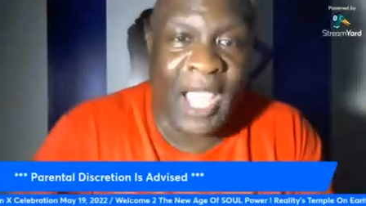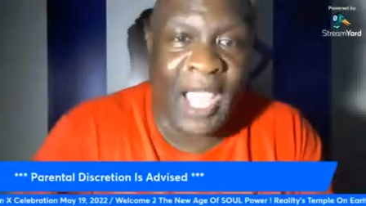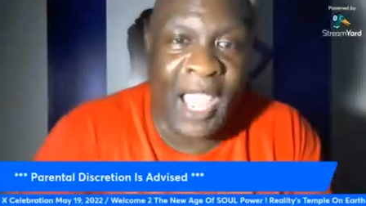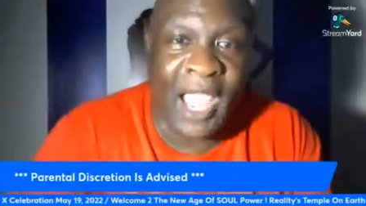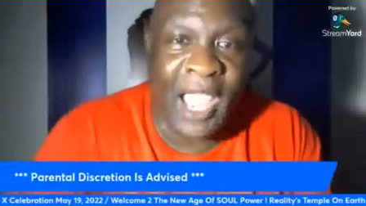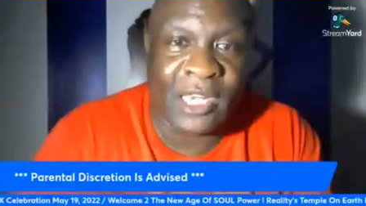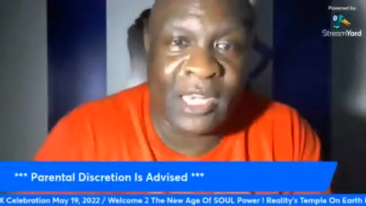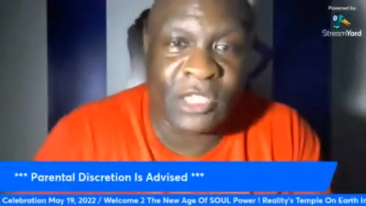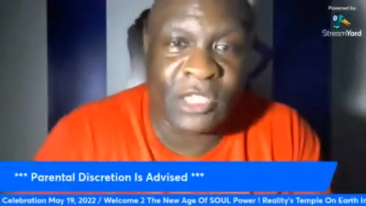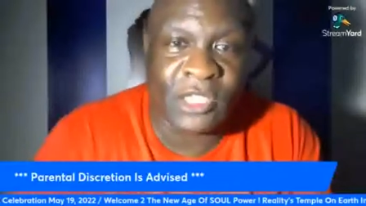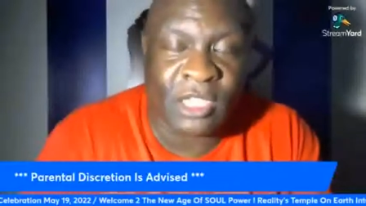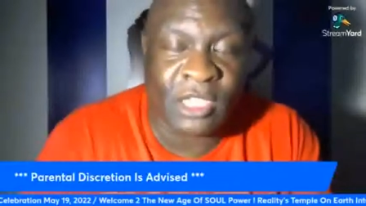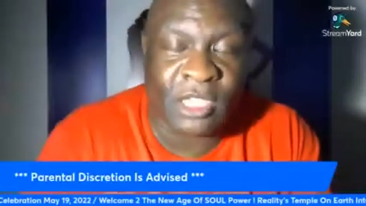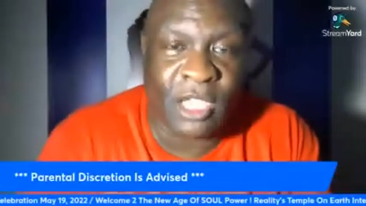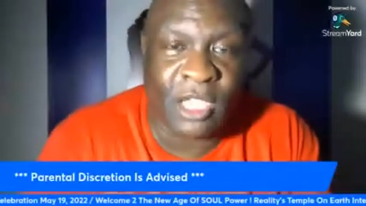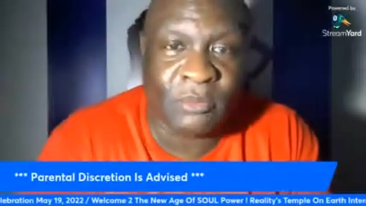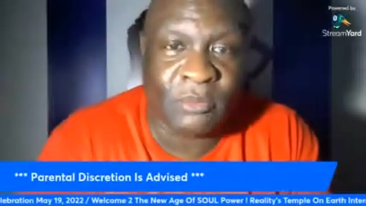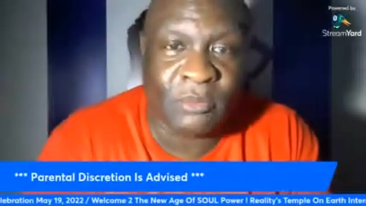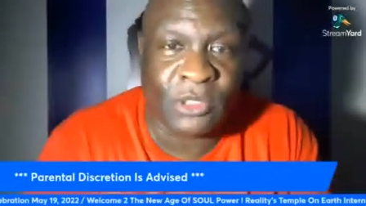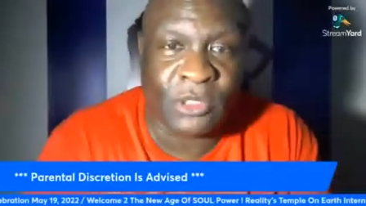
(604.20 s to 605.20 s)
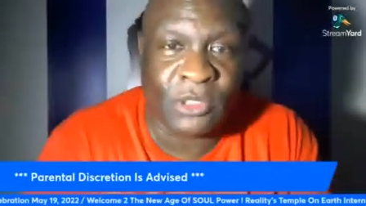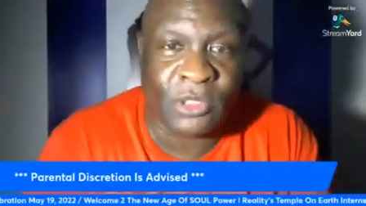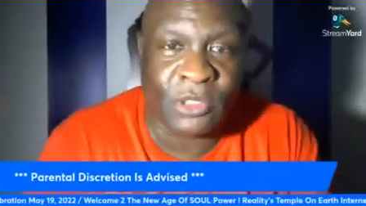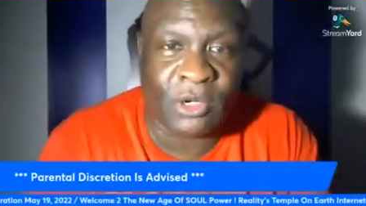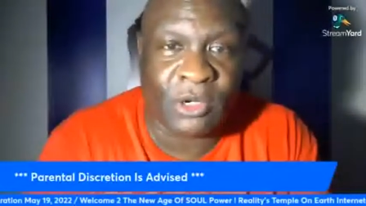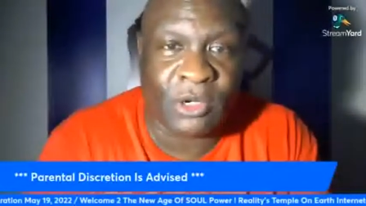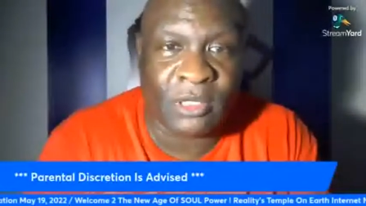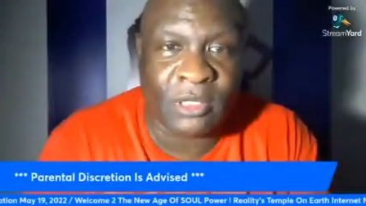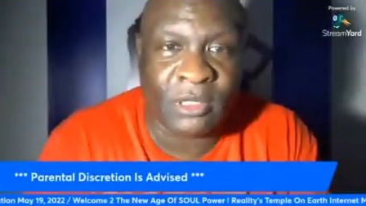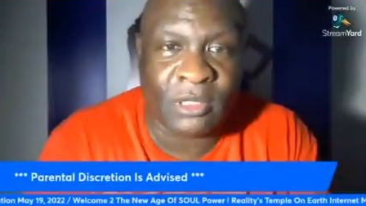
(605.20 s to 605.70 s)
the islands to come to
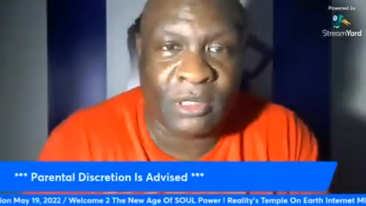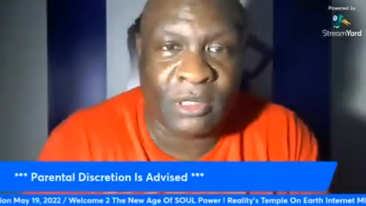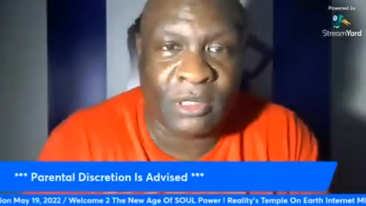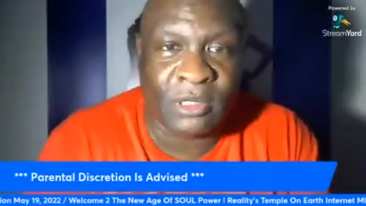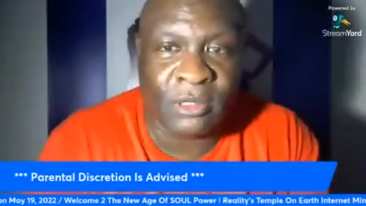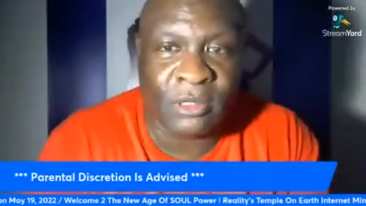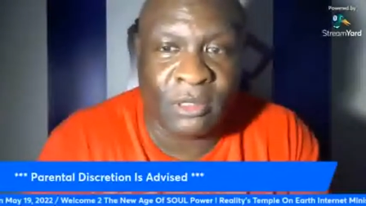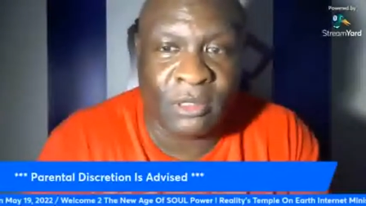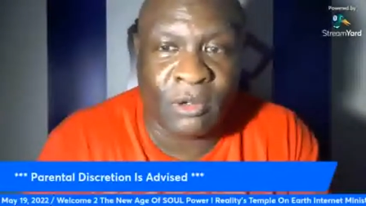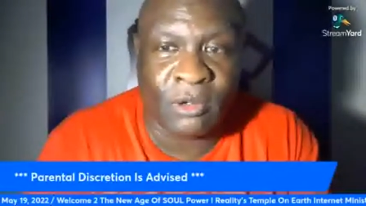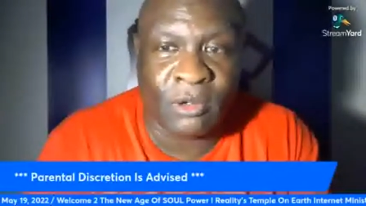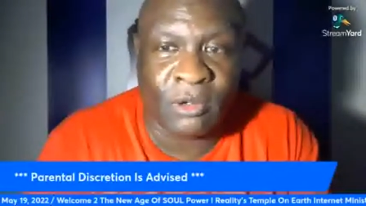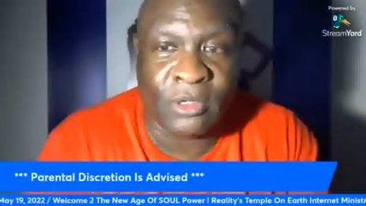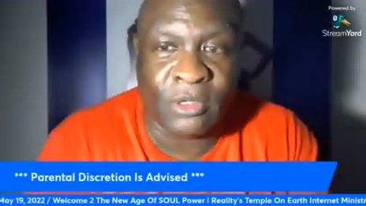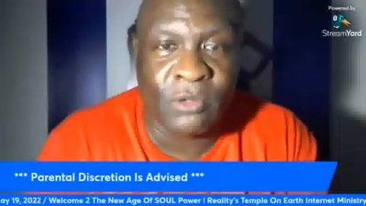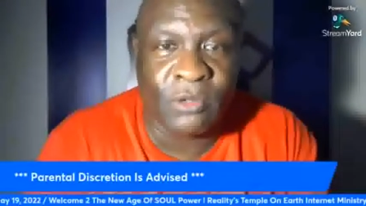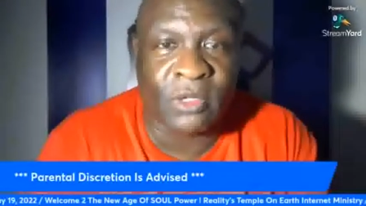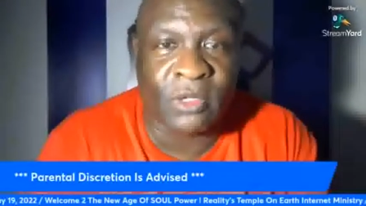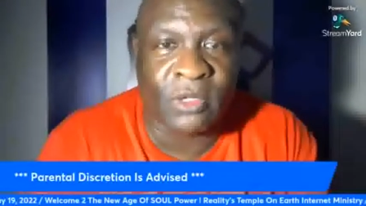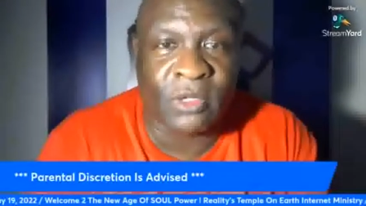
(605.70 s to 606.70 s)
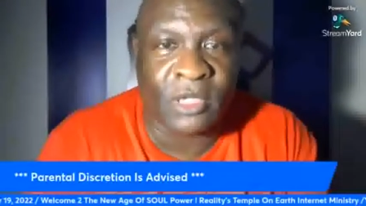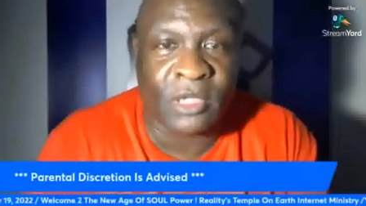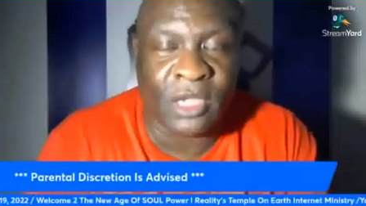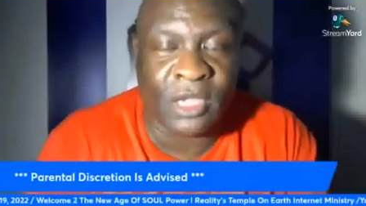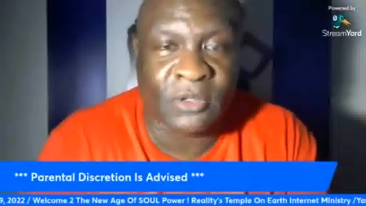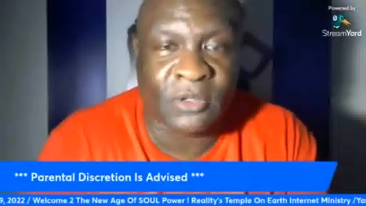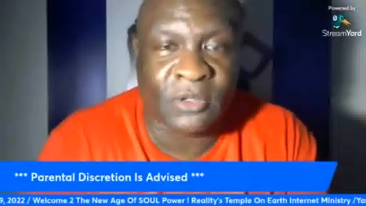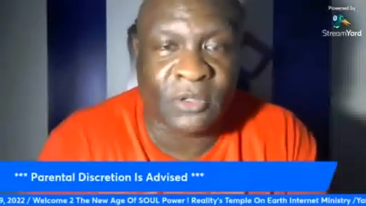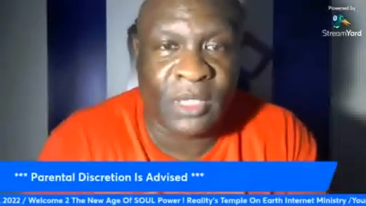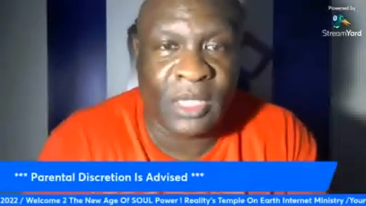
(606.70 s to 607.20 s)
your your new
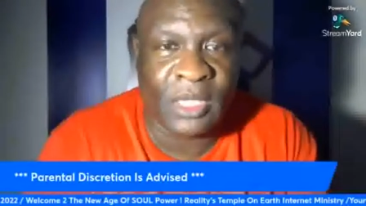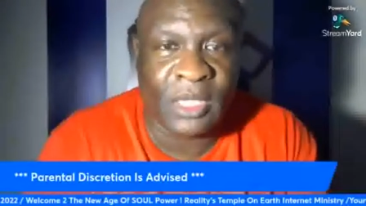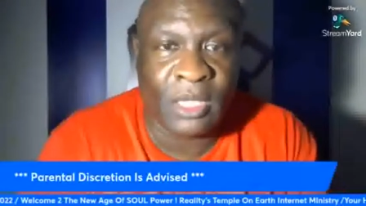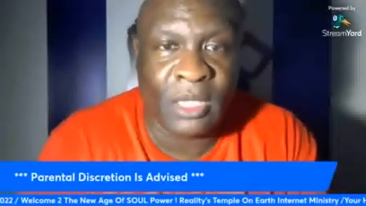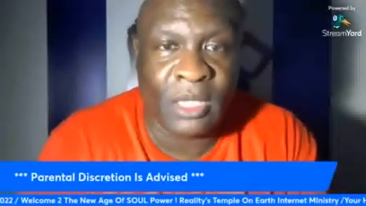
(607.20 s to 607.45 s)
country.